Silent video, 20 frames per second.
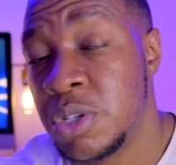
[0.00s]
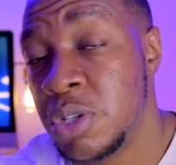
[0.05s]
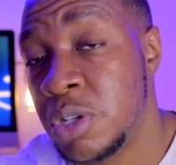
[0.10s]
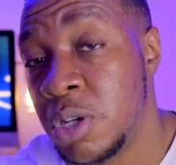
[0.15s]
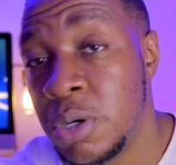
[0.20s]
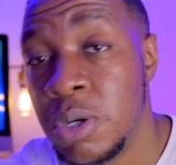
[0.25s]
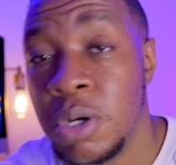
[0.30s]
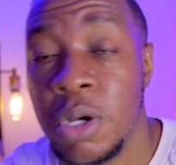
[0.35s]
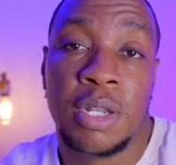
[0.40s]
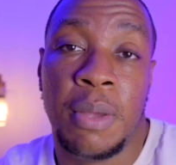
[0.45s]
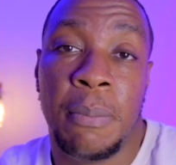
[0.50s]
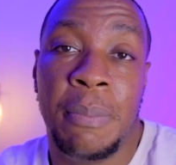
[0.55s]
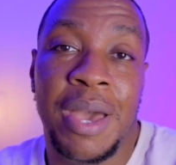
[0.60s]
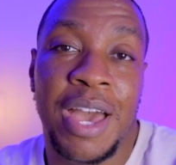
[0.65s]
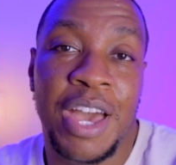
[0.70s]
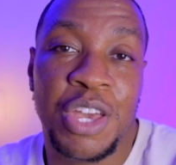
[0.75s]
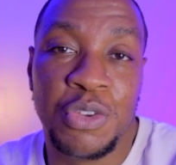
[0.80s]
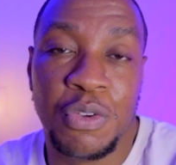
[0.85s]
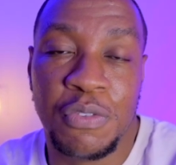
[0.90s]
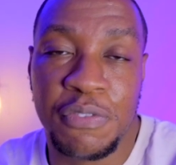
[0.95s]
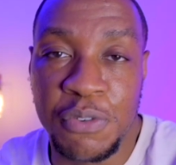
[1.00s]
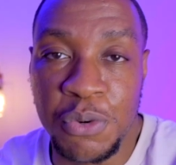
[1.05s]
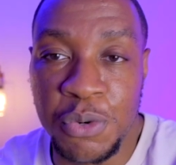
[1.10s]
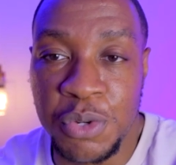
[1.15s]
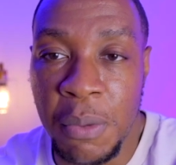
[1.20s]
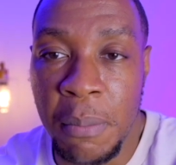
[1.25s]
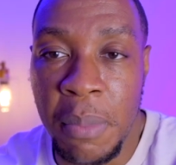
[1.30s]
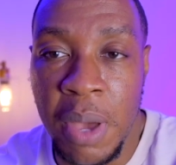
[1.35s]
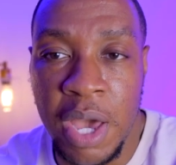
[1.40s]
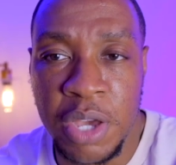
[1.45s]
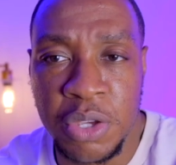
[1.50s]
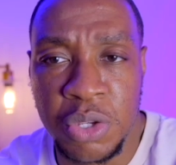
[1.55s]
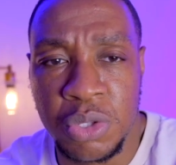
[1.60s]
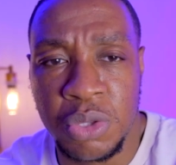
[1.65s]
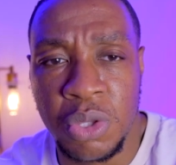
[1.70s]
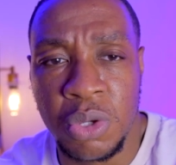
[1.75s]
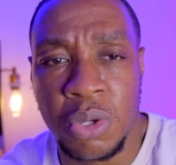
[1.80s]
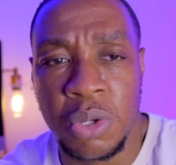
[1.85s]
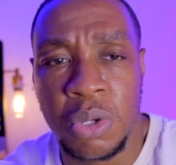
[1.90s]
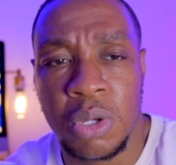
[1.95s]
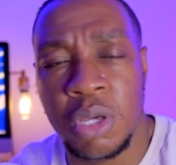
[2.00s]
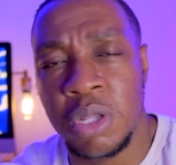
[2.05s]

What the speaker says: you know, the better you feel, the better you do.